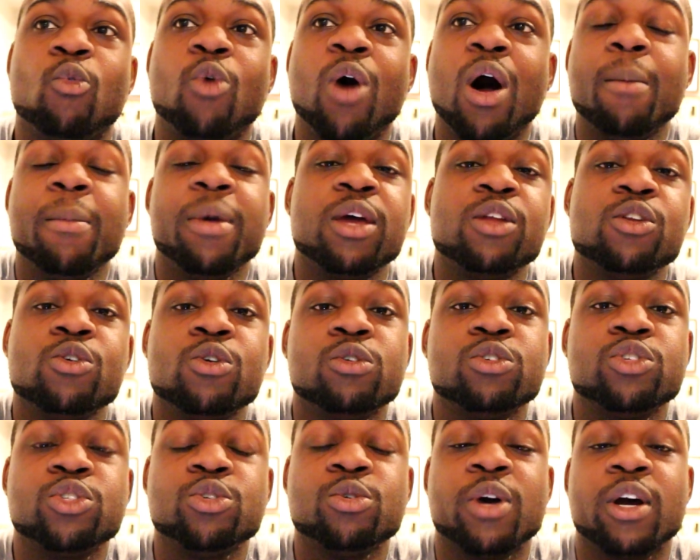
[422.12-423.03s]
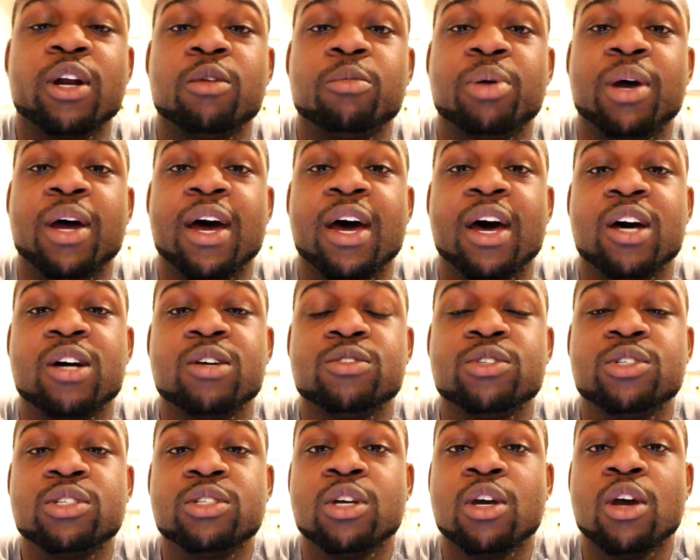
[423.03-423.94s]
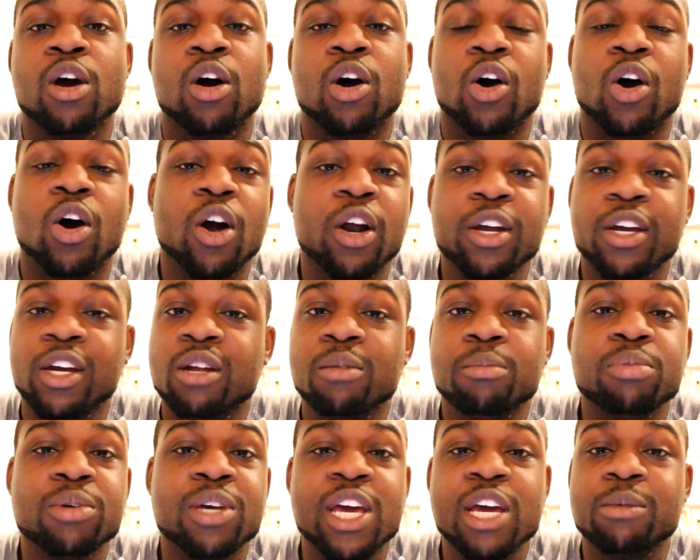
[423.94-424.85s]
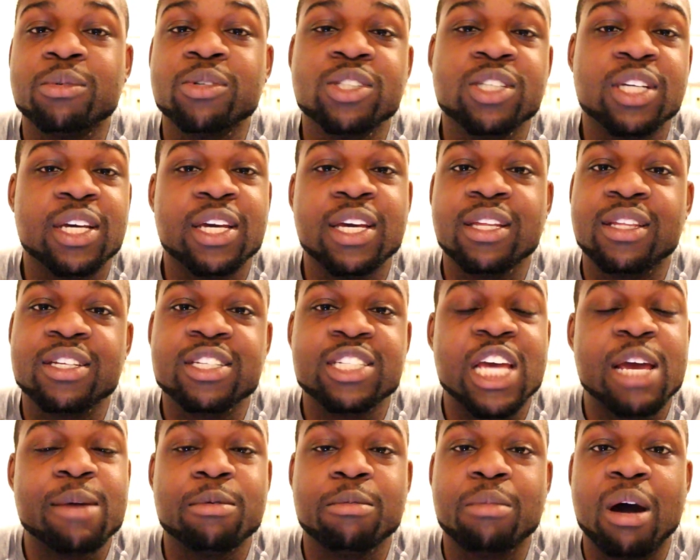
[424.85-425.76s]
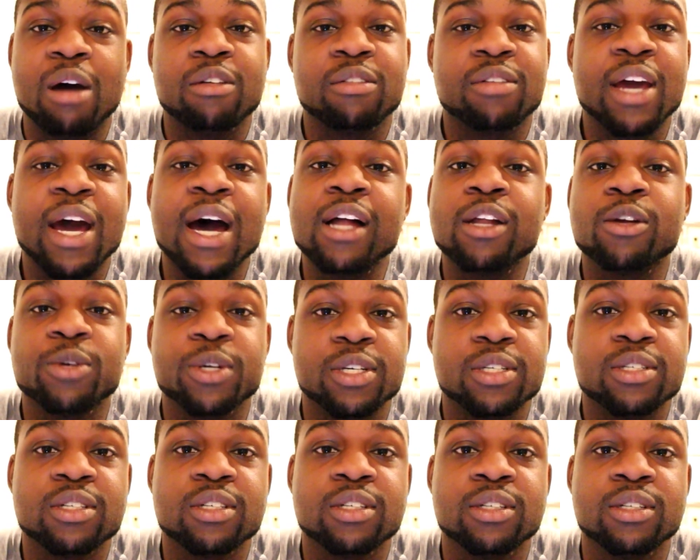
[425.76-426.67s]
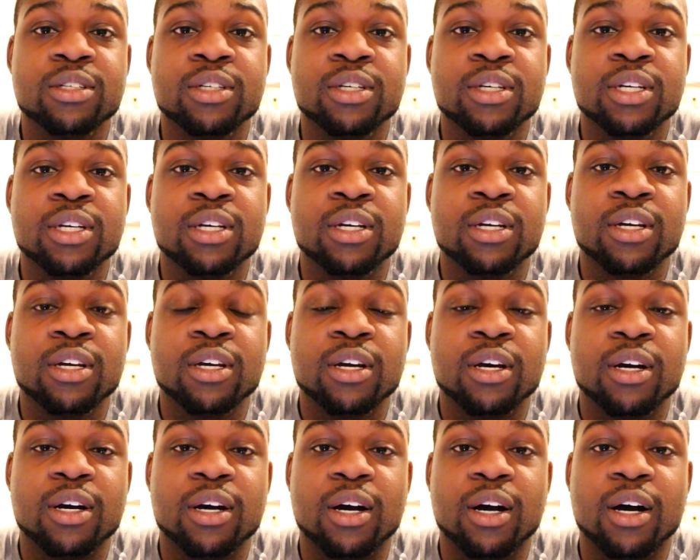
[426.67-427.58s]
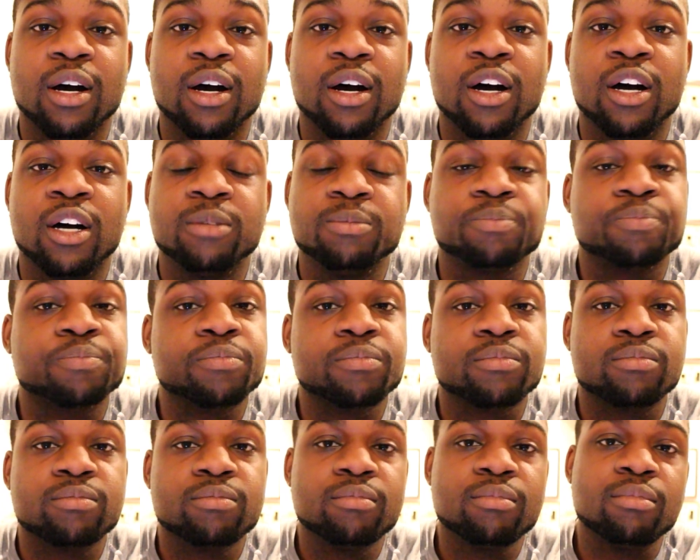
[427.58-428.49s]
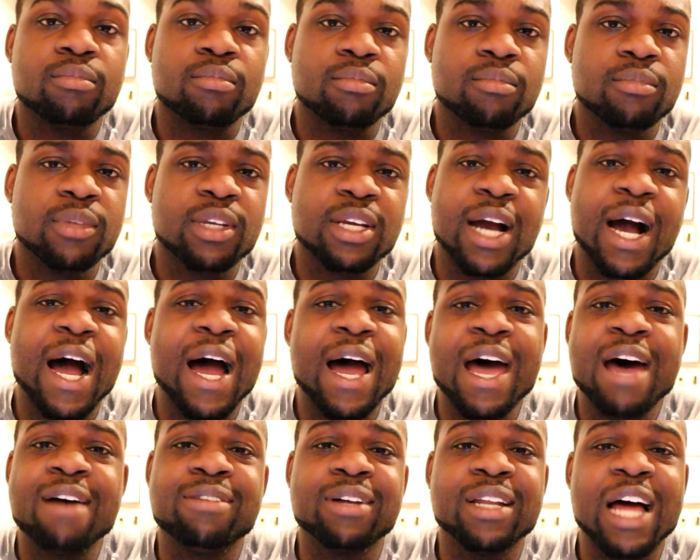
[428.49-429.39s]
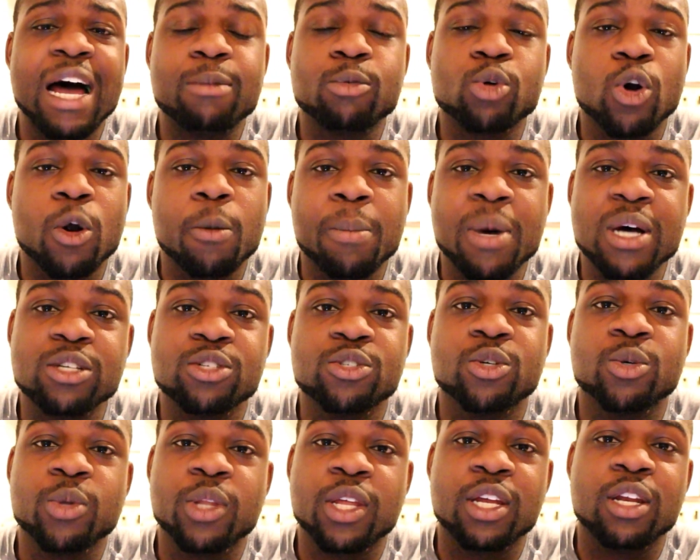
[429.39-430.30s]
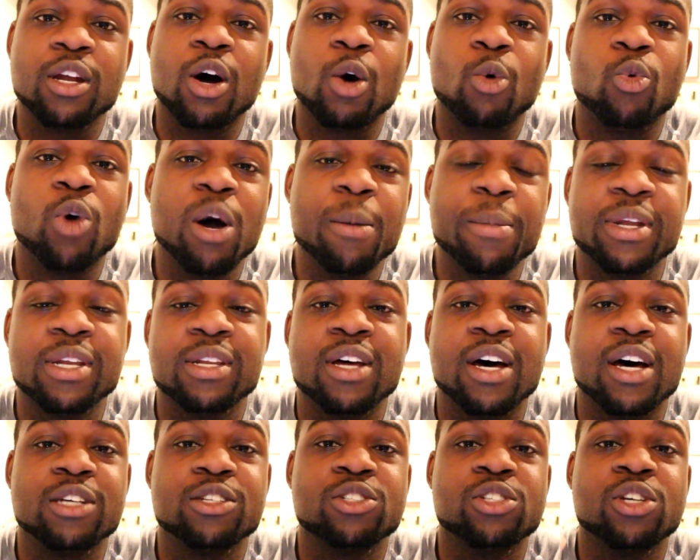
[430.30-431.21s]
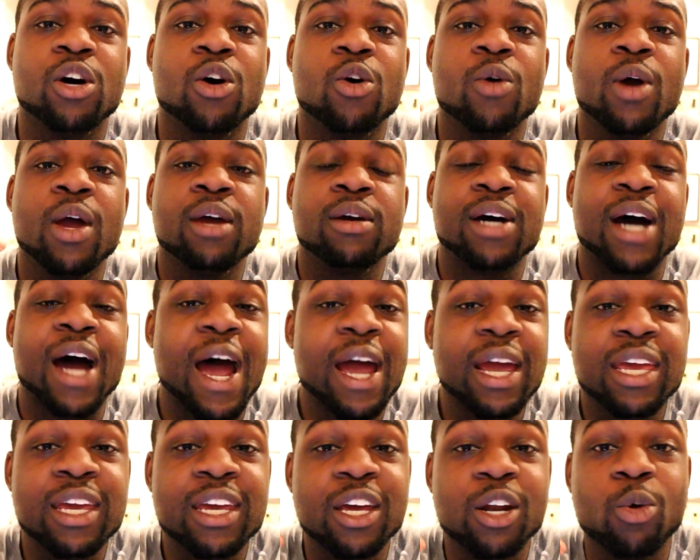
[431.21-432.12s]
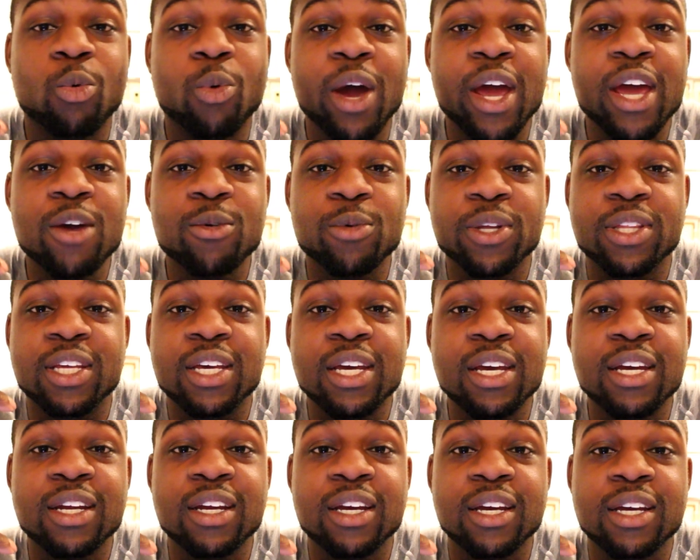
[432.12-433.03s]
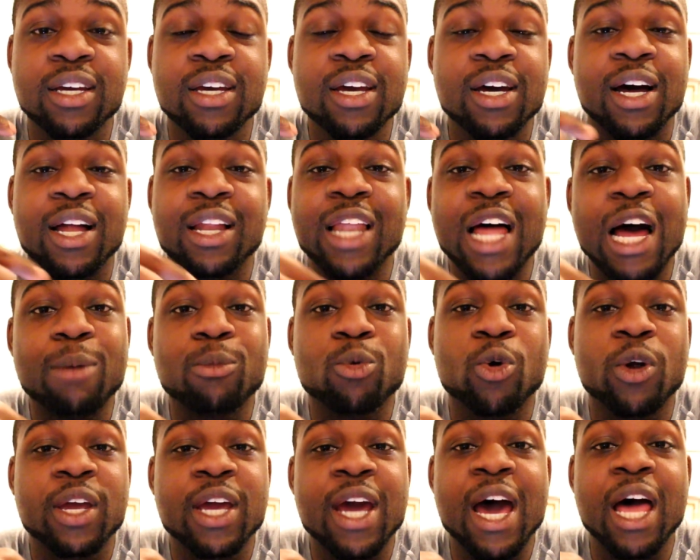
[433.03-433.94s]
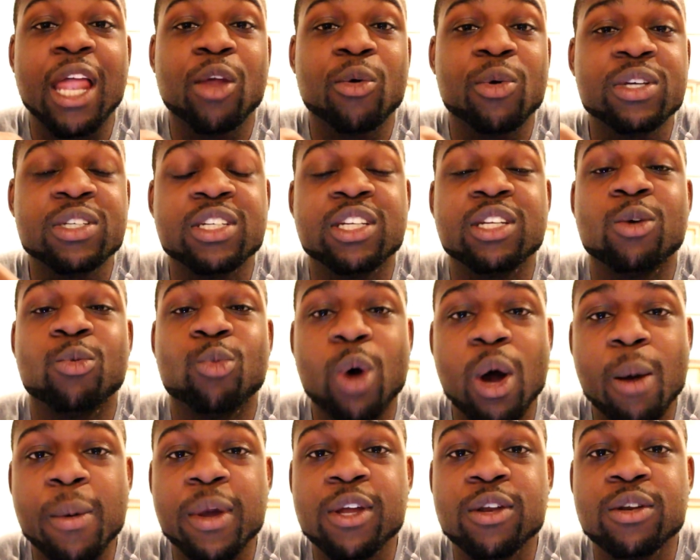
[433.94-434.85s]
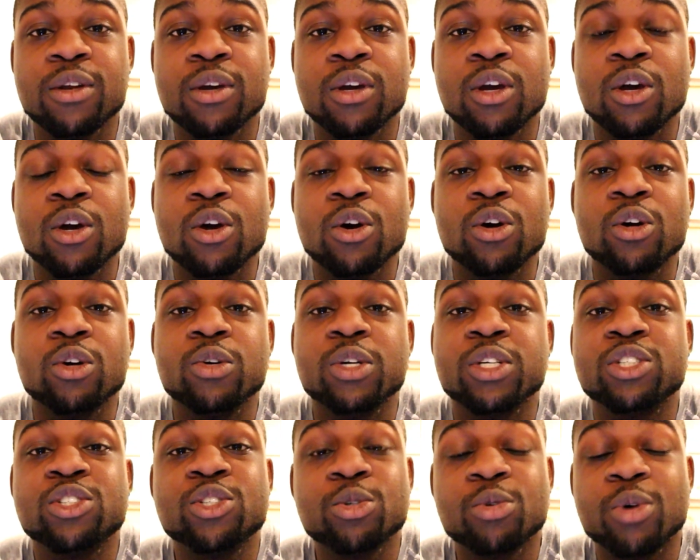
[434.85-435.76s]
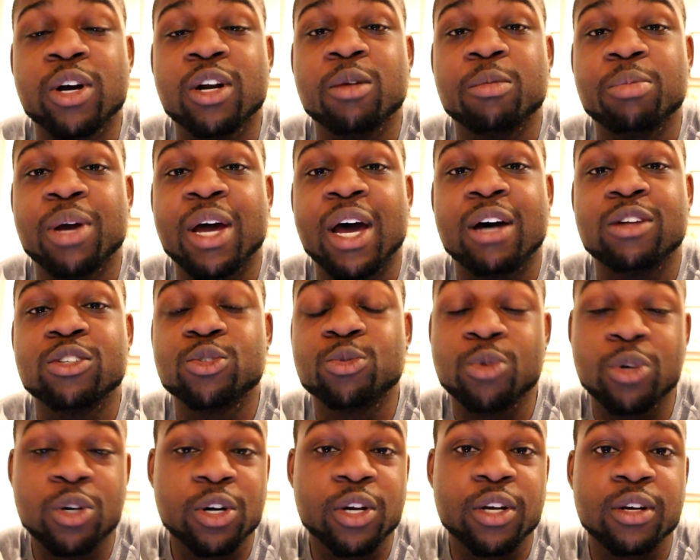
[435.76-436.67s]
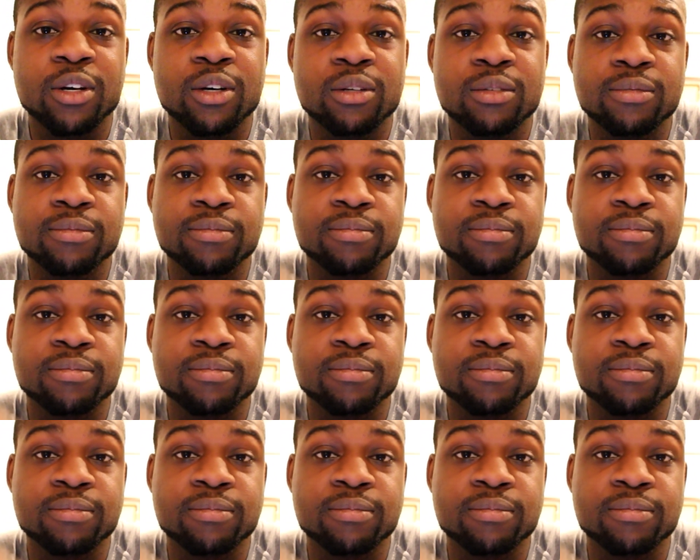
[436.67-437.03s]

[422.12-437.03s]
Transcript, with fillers: a woman who's 200 pounds aren't going to be able to eat the same amount of calories. Um, I have a lot more muscle than a woman does, so I can get away with eating a lot more calories than a woman who is 200 pounds would.